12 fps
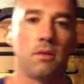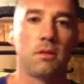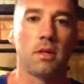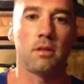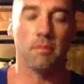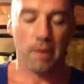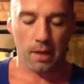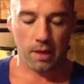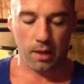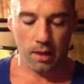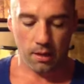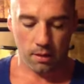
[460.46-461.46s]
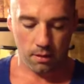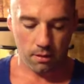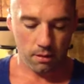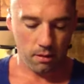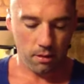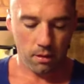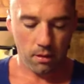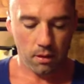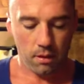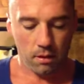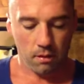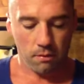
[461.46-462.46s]
that's about it
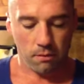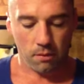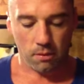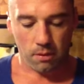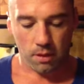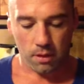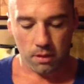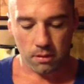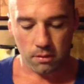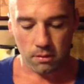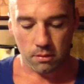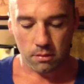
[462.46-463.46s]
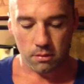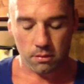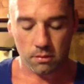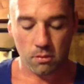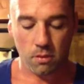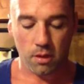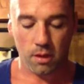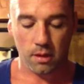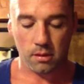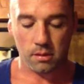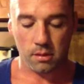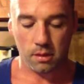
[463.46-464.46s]
for
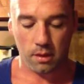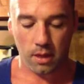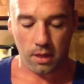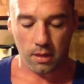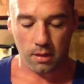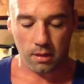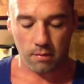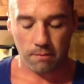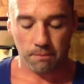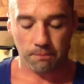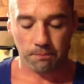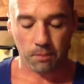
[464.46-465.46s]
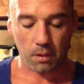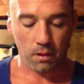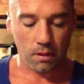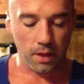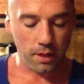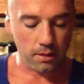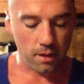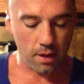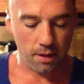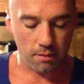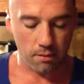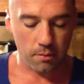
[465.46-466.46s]
squats. And next I
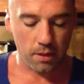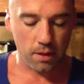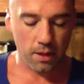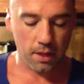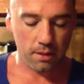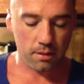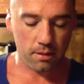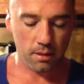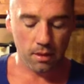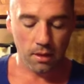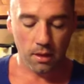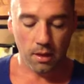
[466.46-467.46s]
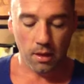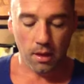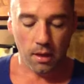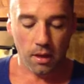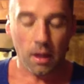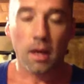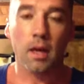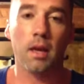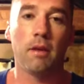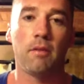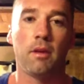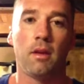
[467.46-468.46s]
have on my list
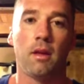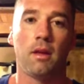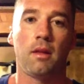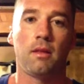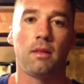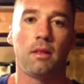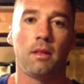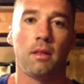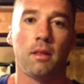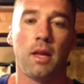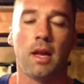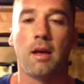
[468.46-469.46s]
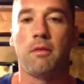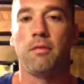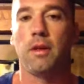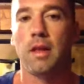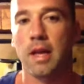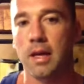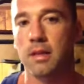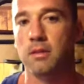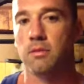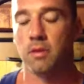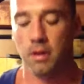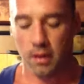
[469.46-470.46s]
that I feel like is
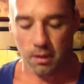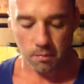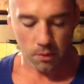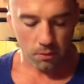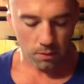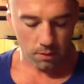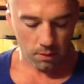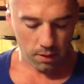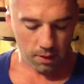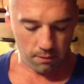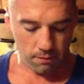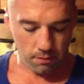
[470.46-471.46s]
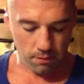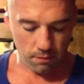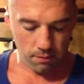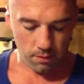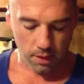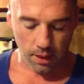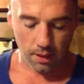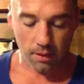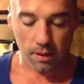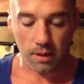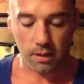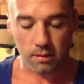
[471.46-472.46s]
really important, I have 10
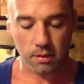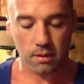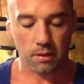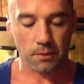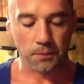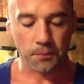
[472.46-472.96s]
things here,